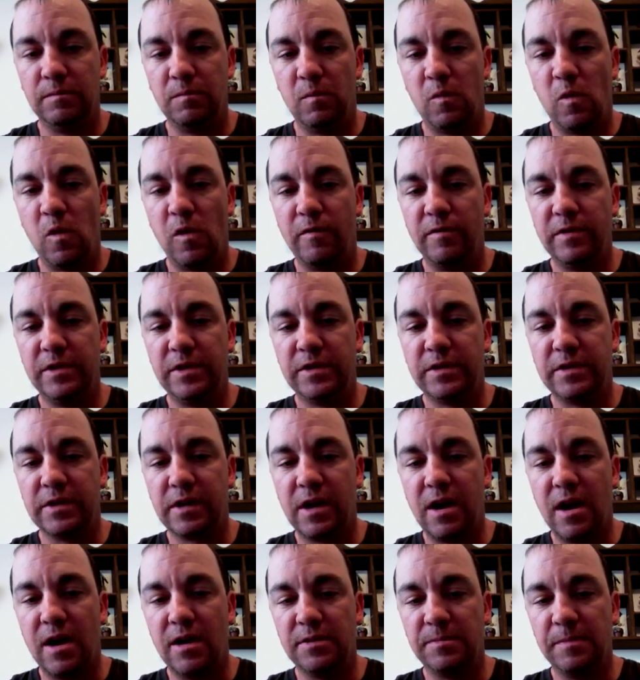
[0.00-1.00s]
more of just a
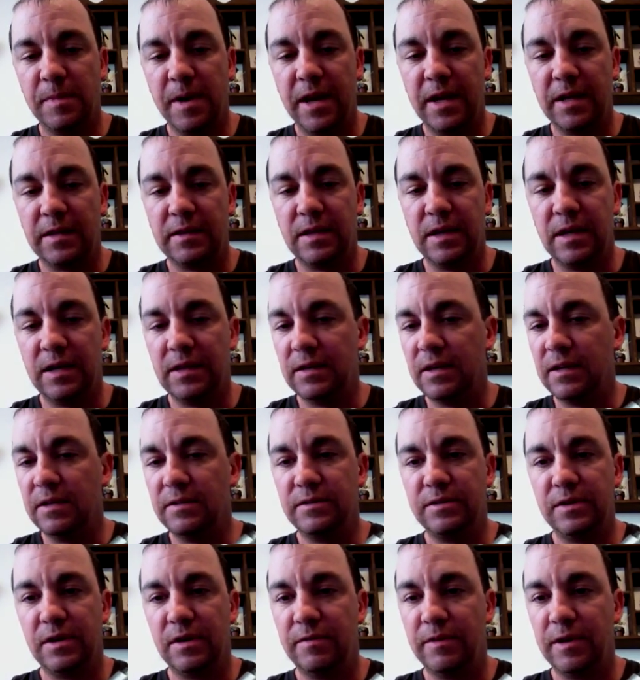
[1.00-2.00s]
cosmetic thing,
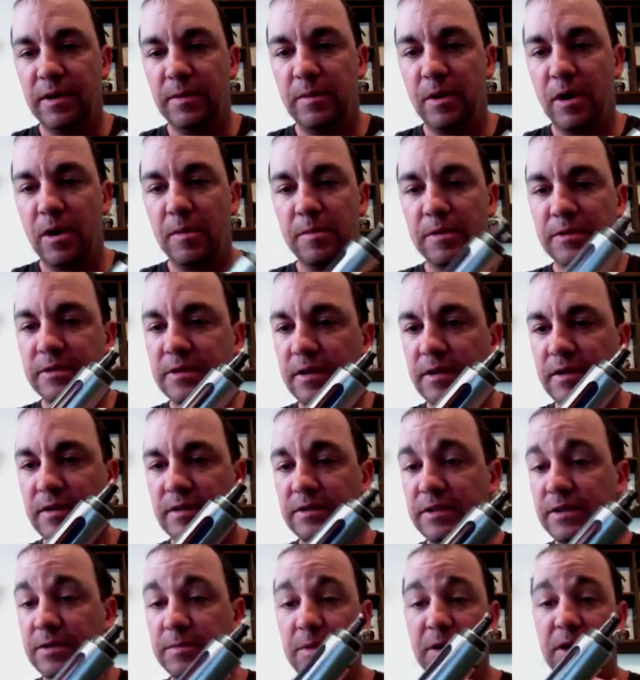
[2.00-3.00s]
doesn't serve any purpose other
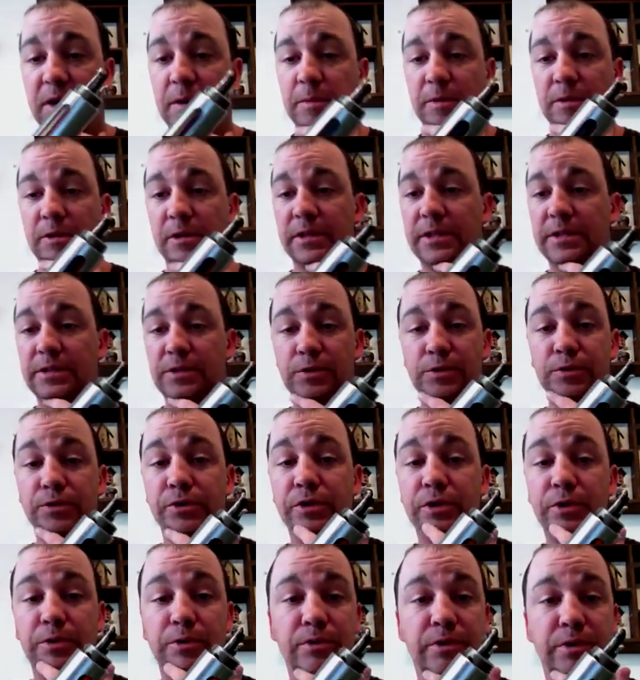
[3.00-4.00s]
than just being able to look at your
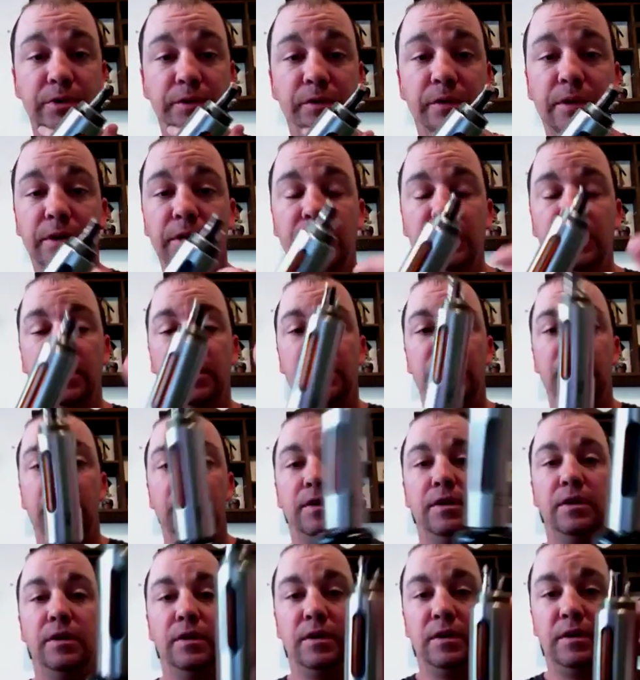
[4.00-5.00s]
juice.
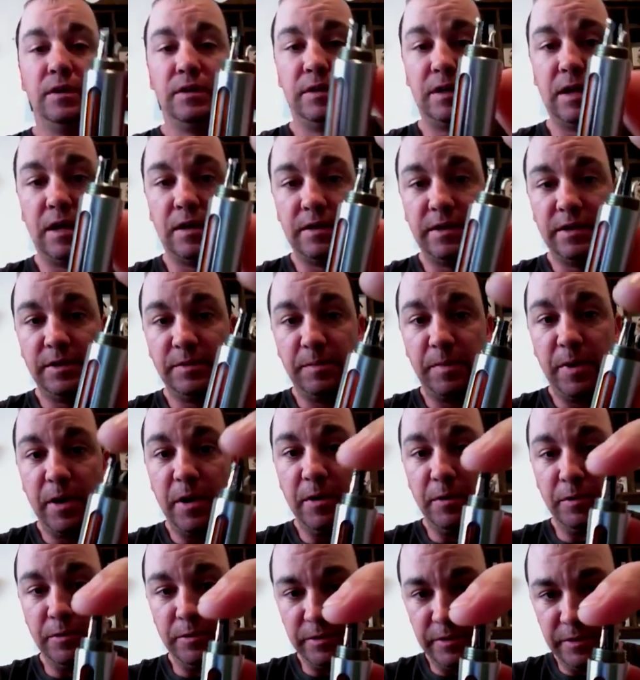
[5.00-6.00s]
Now these
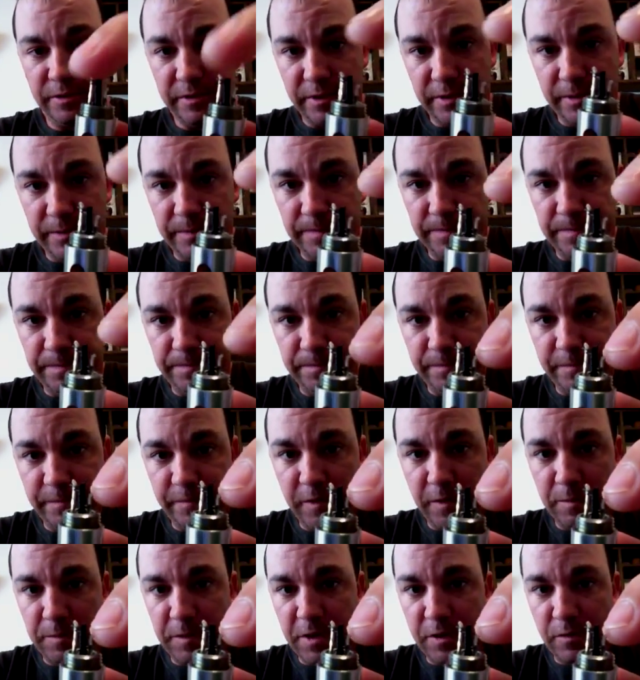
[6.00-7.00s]
posts
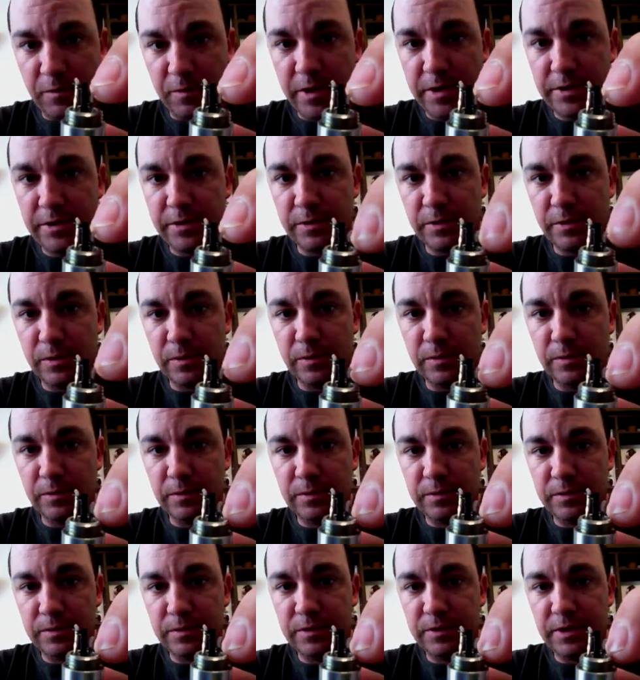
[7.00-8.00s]
from the original
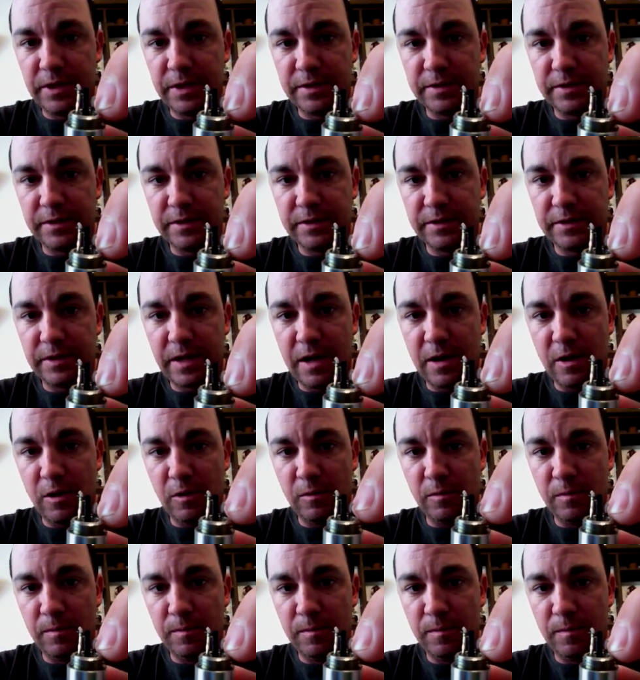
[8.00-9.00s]
Genesis
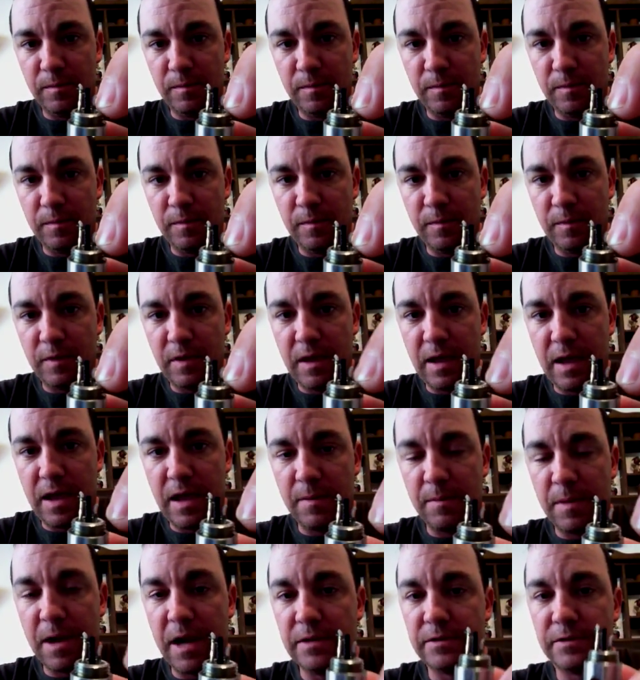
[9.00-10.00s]
style
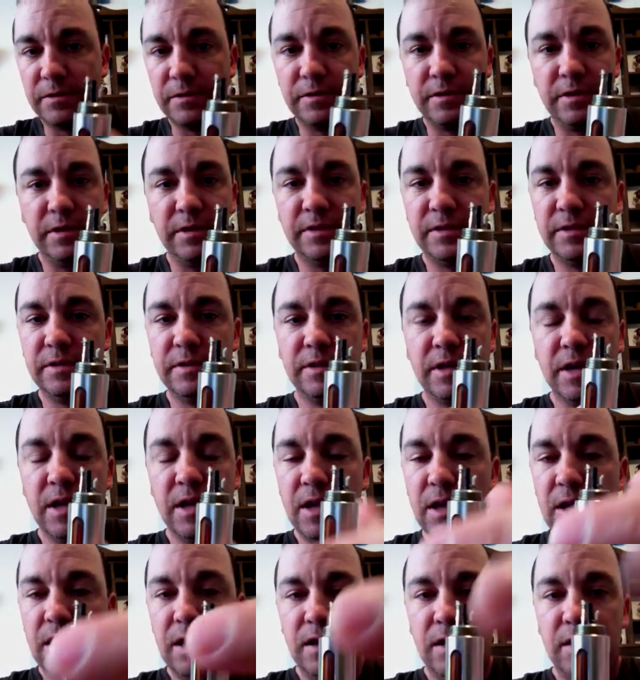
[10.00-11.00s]
atomizers, this is,
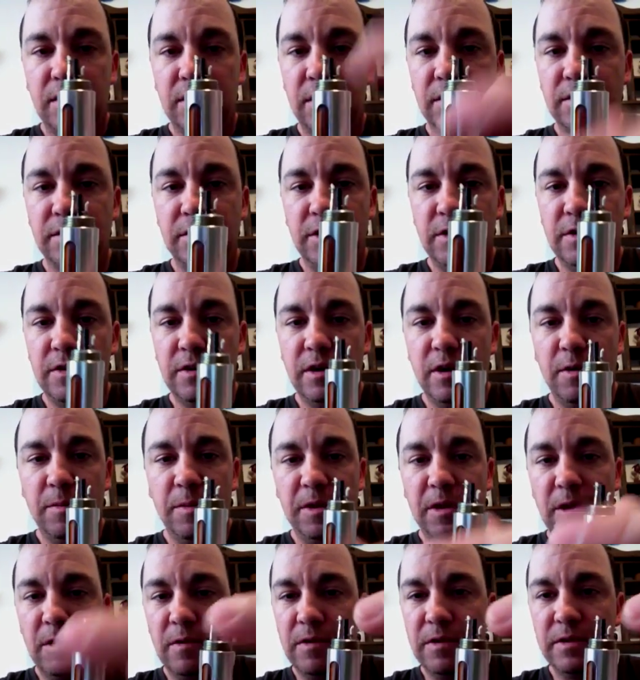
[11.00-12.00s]
those of you that know me
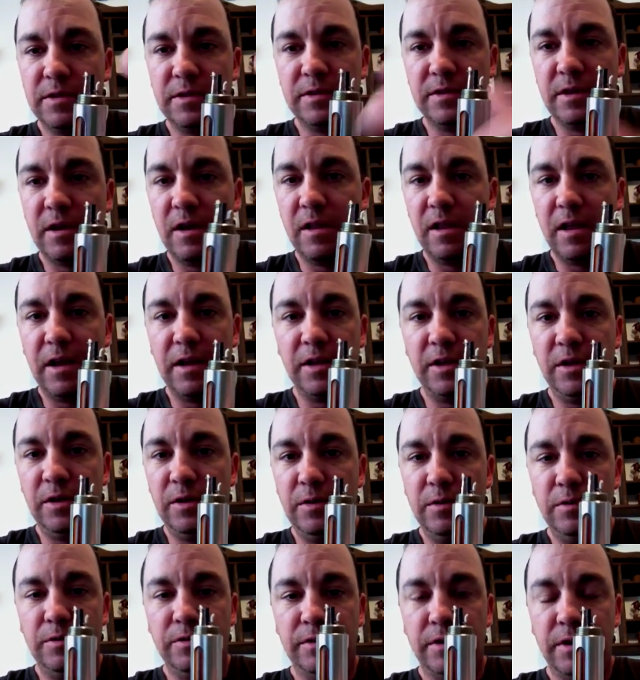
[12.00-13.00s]
know this is all I
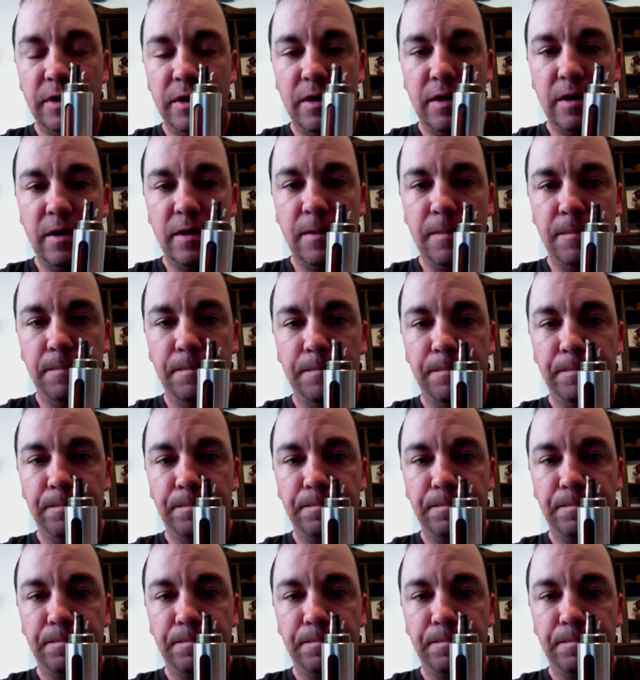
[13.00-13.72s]
use. I